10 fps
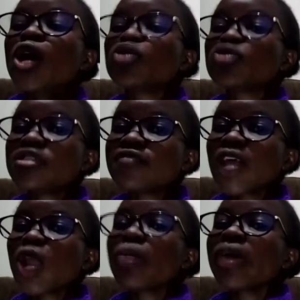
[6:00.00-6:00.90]
to
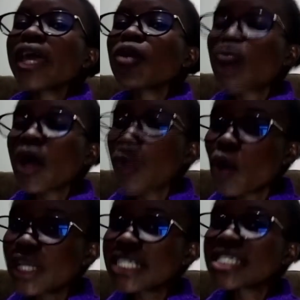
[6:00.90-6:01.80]
develop a, a
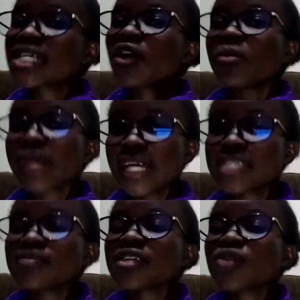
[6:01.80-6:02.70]
quality
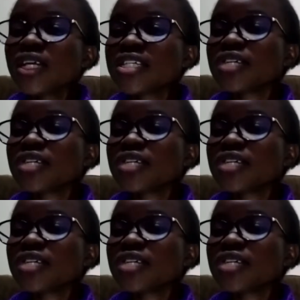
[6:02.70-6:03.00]
comprehensive sexuality